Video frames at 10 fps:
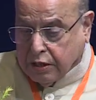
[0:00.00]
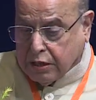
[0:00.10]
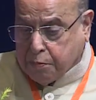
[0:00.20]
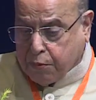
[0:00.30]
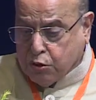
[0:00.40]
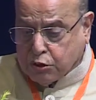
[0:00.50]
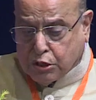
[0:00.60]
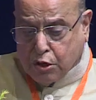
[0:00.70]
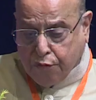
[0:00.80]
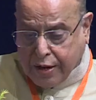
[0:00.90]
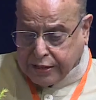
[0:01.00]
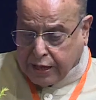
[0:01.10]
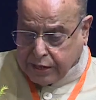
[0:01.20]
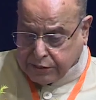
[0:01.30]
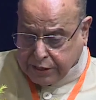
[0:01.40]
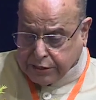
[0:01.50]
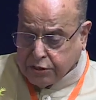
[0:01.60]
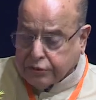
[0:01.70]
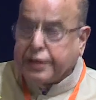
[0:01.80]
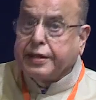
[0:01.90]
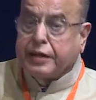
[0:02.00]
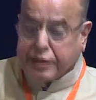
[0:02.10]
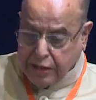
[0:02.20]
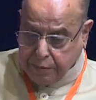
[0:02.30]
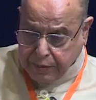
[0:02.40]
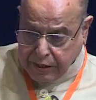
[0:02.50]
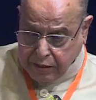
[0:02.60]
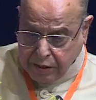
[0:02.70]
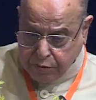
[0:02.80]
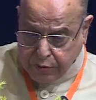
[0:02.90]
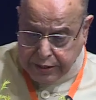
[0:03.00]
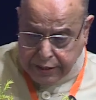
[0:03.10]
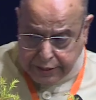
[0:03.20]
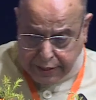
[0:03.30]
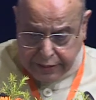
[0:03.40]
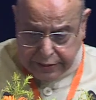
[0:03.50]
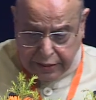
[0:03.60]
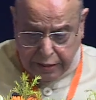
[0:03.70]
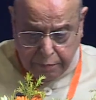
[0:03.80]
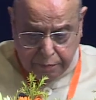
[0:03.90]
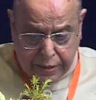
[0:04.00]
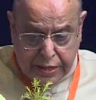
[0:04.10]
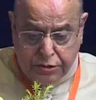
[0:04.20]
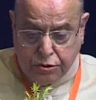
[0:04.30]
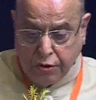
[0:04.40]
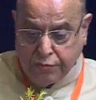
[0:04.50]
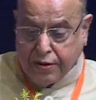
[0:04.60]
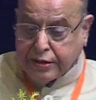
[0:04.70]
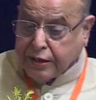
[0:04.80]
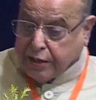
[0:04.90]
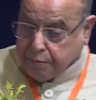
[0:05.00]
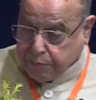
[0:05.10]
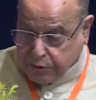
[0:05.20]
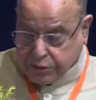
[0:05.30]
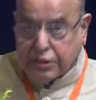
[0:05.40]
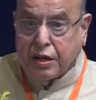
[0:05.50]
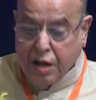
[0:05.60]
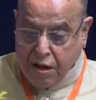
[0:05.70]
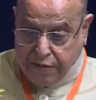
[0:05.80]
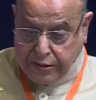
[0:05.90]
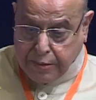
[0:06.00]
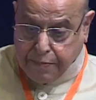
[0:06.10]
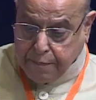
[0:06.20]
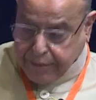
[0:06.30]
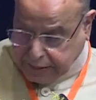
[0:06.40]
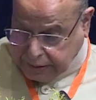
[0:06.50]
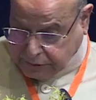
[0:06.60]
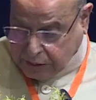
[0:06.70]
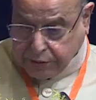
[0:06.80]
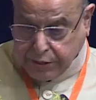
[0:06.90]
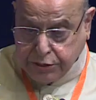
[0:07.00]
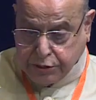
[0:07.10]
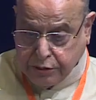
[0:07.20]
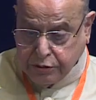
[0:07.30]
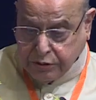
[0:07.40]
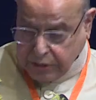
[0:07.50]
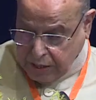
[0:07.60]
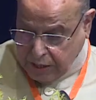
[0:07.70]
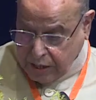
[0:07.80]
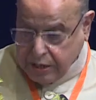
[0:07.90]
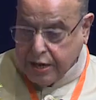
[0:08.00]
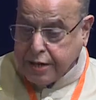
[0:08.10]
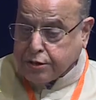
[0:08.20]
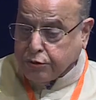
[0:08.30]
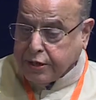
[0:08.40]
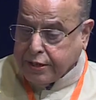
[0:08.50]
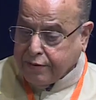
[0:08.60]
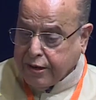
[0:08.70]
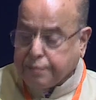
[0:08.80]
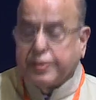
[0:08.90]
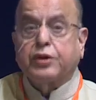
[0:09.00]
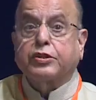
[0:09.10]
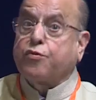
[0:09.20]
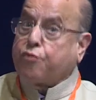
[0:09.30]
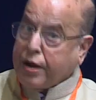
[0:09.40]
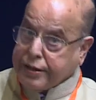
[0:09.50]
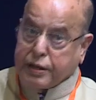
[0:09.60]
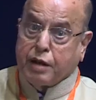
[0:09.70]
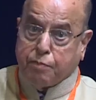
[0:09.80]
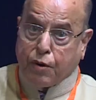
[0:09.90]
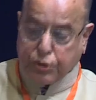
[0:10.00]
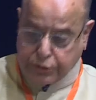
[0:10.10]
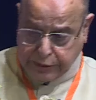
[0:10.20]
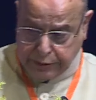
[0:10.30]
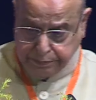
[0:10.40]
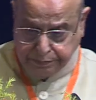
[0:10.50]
the process of finalization of the DNEP 2019, based on further inputs from the public consultations, led to the development of the final policy,